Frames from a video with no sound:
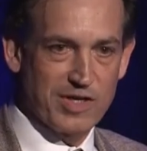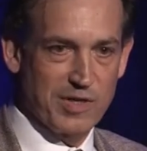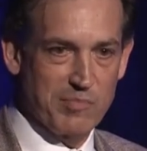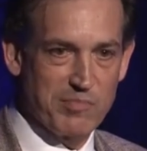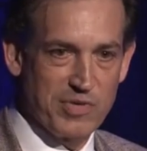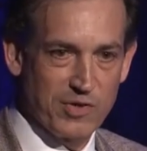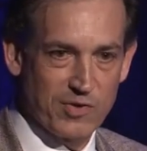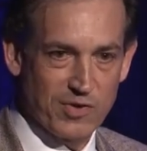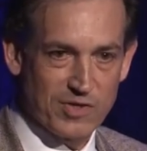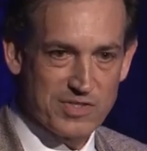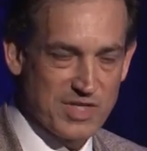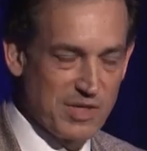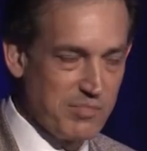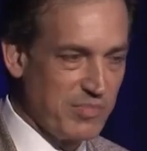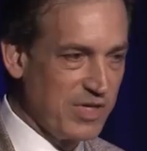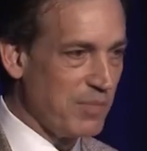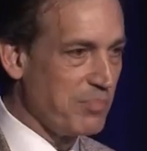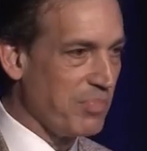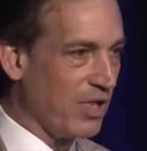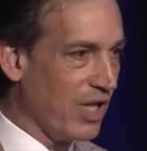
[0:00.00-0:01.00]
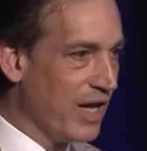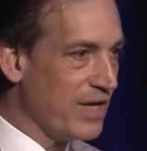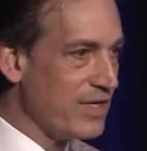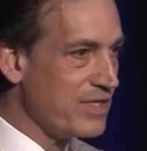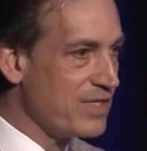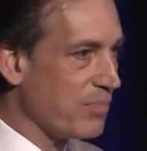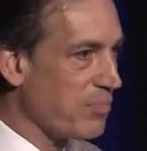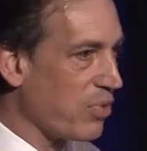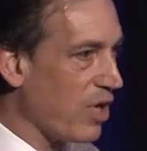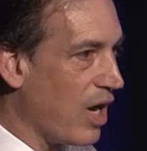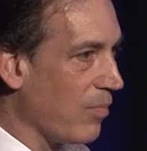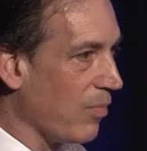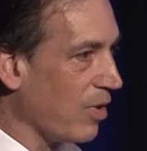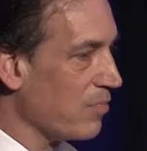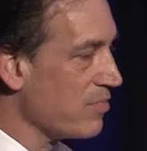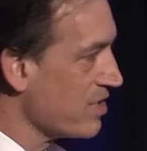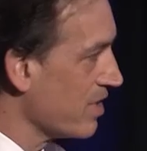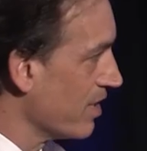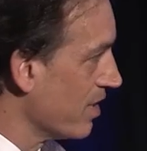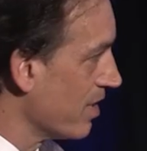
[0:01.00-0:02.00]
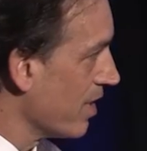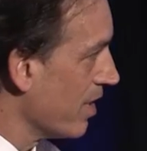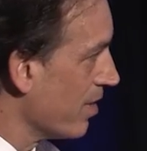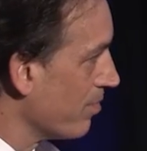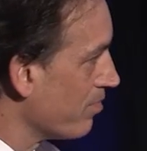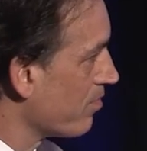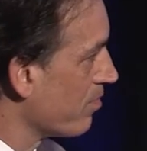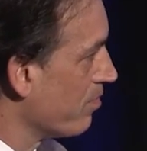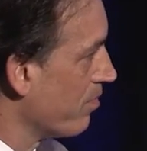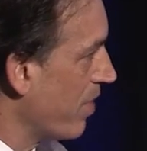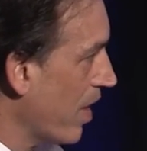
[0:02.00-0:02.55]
computers can be applied to problems in um,